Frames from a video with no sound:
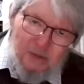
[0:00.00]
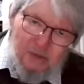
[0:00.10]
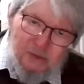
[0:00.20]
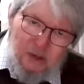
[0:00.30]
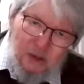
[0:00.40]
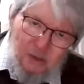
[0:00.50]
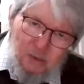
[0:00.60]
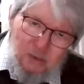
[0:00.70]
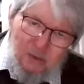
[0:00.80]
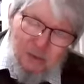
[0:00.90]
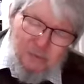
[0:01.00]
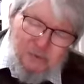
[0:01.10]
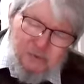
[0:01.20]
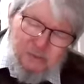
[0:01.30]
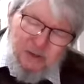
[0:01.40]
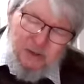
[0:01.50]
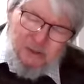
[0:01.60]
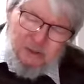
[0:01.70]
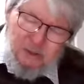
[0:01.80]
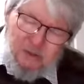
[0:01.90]
So it was
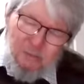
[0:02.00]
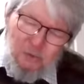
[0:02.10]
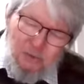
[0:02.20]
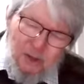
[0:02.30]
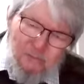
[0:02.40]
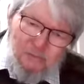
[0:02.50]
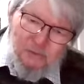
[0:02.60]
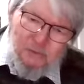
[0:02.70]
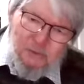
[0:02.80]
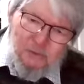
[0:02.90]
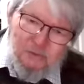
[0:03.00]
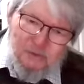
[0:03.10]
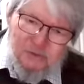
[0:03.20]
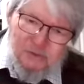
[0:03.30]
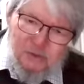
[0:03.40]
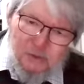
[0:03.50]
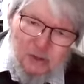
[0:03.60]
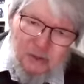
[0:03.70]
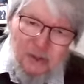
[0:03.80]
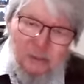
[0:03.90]
immediately more comfortable to sit
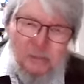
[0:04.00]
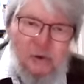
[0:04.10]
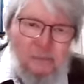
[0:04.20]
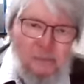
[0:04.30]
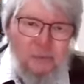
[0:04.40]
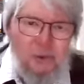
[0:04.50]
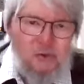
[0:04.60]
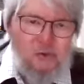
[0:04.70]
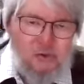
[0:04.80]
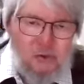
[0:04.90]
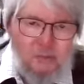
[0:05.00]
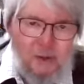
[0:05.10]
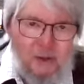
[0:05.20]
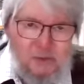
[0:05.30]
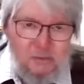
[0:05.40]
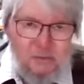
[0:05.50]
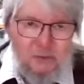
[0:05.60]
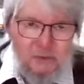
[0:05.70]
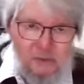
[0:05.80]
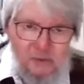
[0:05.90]
on. It improved my posture. Part of
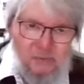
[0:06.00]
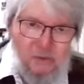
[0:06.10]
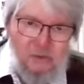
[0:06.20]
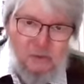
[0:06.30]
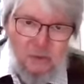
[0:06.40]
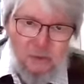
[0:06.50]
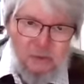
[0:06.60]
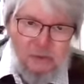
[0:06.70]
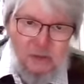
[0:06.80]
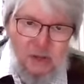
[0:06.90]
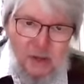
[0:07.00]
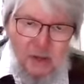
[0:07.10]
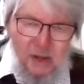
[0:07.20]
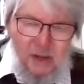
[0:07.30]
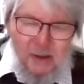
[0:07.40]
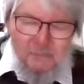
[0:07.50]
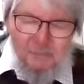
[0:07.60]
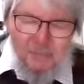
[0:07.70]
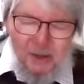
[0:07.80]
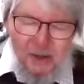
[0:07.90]
what the difficulty was,
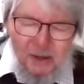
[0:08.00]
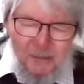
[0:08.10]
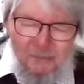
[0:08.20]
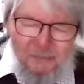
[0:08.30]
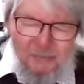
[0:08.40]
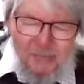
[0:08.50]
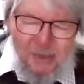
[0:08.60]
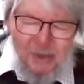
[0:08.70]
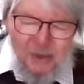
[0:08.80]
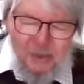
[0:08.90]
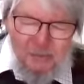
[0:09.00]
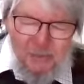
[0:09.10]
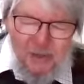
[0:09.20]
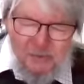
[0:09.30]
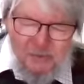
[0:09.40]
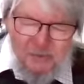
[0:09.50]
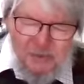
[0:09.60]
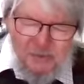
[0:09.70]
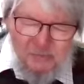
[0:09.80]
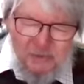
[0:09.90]
And part of the
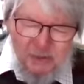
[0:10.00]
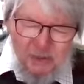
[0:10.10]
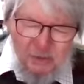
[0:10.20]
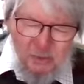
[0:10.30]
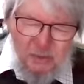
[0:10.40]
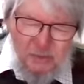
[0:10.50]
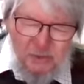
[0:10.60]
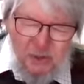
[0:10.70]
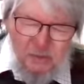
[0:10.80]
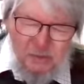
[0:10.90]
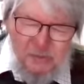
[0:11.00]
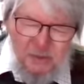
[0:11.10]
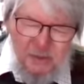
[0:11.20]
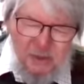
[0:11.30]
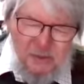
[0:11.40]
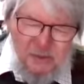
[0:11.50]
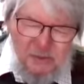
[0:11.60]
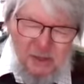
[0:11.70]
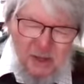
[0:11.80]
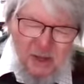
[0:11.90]
reason for getting a new wheelchair was because